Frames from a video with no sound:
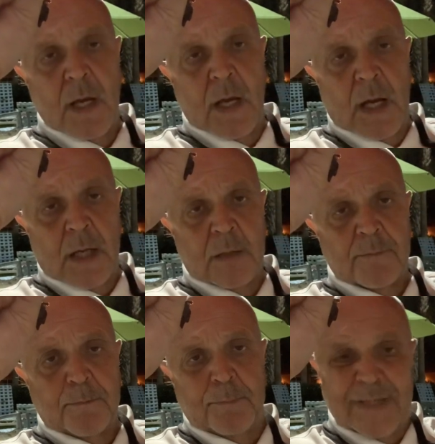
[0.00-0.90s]

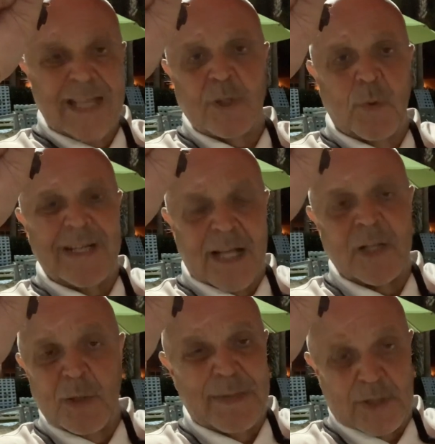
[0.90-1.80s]
But they do it a
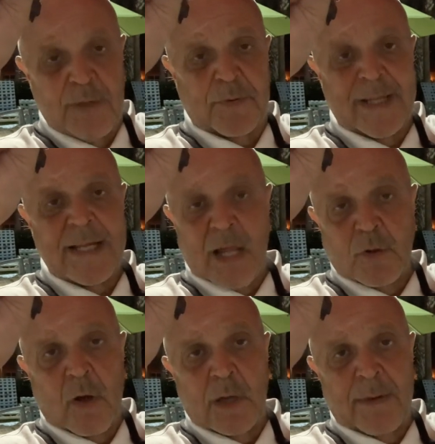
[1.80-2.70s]
little bit differently, and I'll
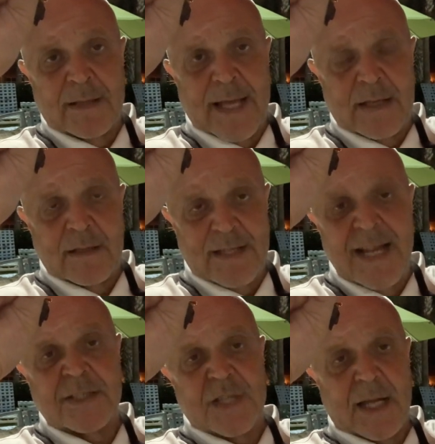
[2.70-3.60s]
talk about that the
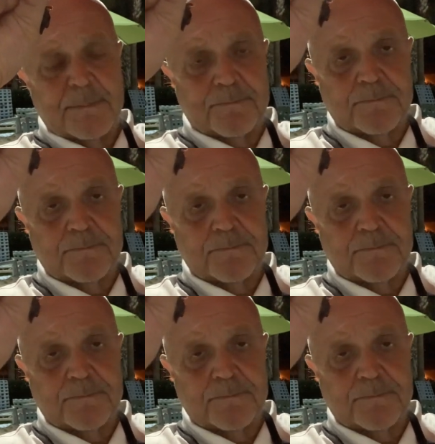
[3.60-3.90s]
next time.